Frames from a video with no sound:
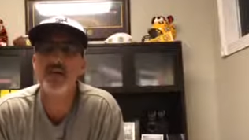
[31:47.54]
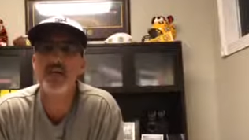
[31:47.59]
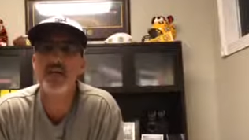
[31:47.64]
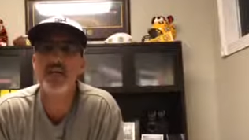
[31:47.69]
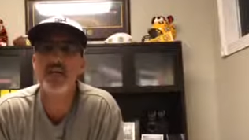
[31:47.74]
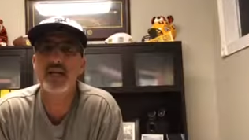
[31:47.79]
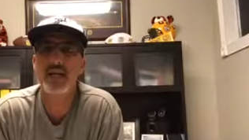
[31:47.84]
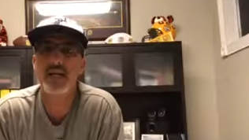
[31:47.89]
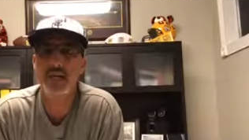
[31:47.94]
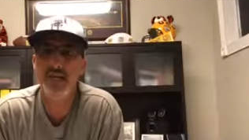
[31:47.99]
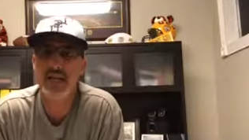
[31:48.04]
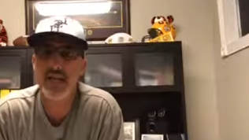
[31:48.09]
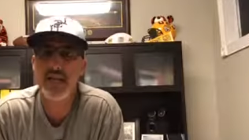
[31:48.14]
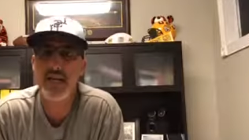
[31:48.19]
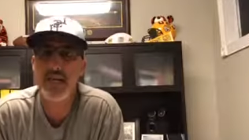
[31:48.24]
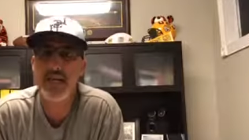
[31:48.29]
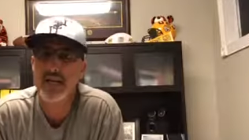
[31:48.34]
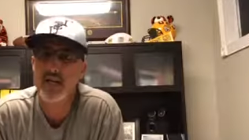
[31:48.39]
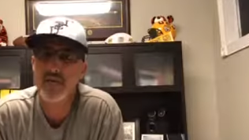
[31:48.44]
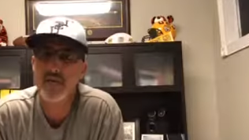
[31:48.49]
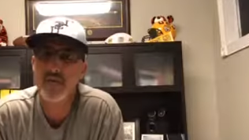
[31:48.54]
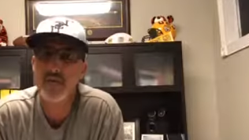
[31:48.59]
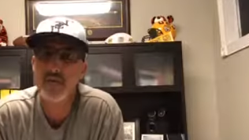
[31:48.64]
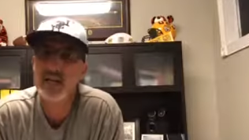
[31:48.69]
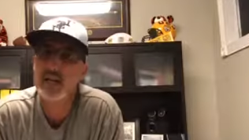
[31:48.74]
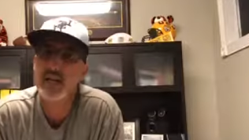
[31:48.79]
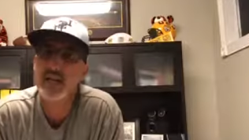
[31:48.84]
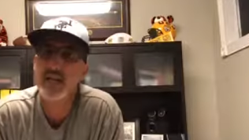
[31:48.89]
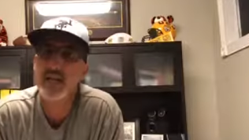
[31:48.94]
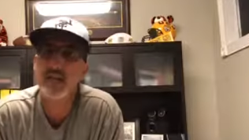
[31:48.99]
to be in a
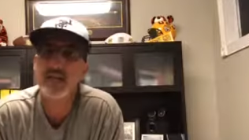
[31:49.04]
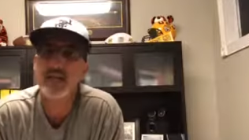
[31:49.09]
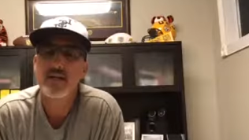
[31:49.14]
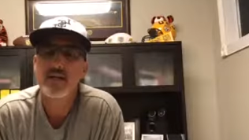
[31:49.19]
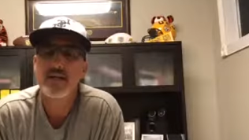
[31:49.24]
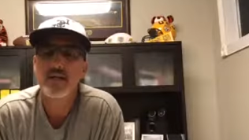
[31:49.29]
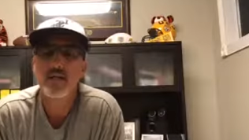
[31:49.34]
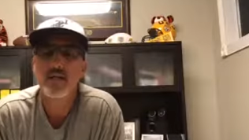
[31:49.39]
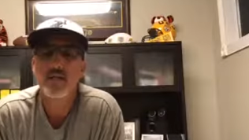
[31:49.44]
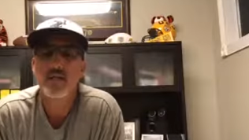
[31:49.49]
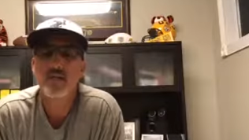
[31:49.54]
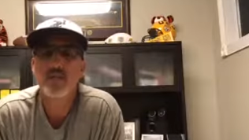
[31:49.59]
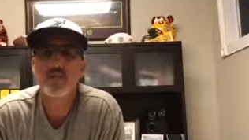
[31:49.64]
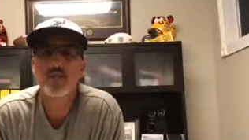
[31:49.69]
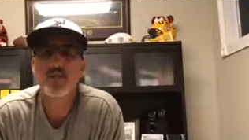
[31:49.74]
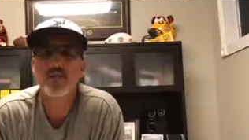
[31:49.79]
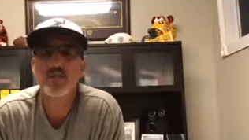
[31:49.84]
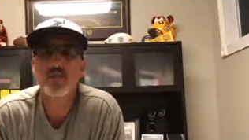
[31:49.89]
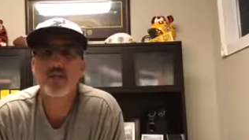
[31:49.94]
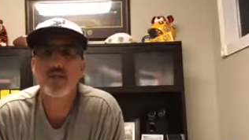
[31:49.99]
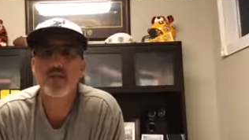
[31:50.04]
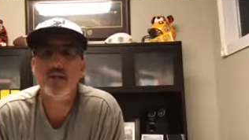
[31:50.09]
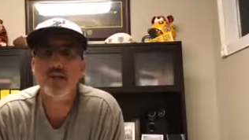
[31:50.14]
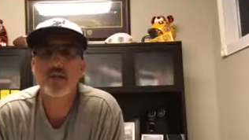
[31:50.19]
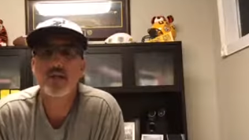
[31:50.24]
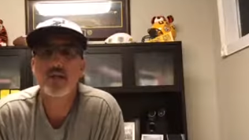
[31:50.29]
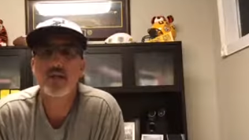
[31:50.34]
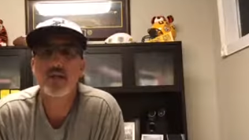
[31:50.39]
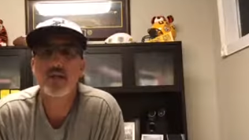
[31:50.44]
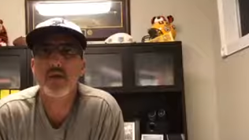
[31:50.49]
gathering. We just
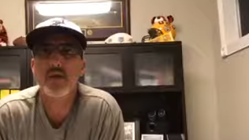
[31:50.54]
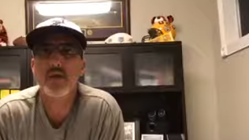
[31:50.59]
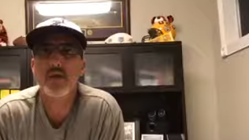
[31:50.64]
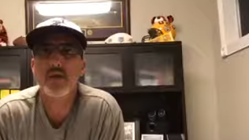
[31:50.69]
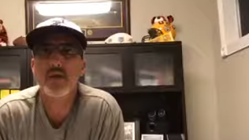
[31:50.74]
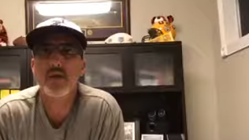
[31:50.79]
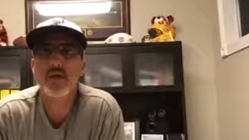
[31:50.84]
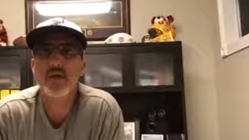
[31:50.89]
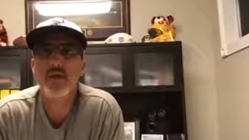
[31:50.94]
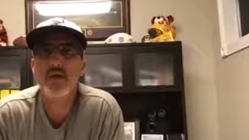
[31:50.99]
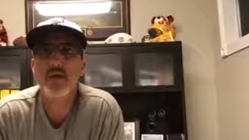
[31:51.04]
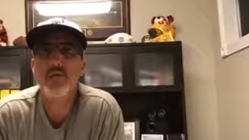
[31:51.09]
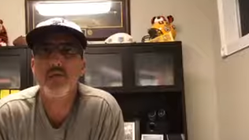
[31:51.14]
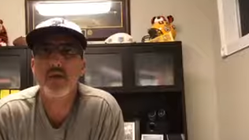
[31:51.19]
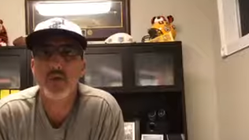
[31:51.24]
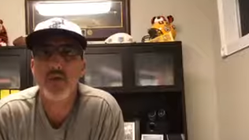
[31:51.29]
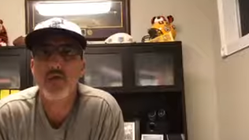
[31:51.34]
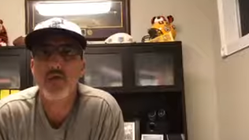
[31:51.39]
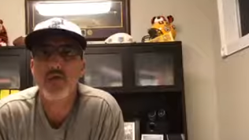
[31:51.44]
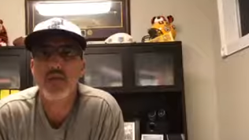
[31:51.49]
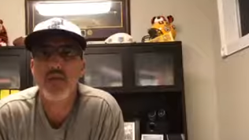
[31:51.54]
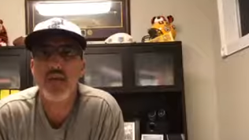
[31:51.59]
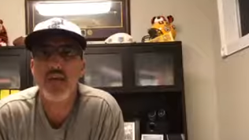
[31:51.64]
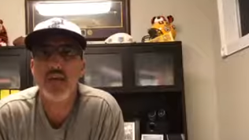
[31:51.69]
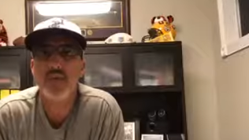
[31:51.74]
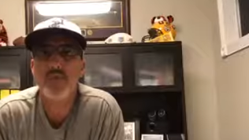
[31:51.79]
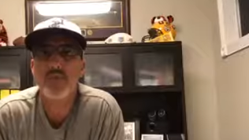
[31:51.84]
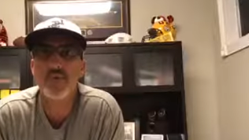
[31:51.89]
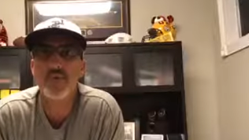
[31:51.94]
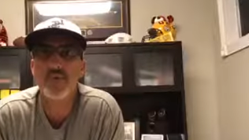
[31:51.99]
want to keep you
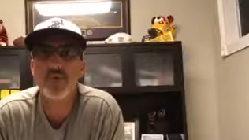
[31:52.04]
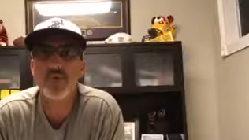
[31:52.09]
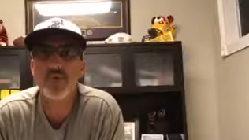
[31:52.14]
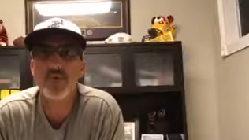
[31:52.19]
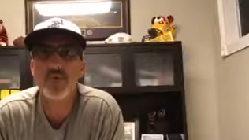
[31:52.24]
safe, and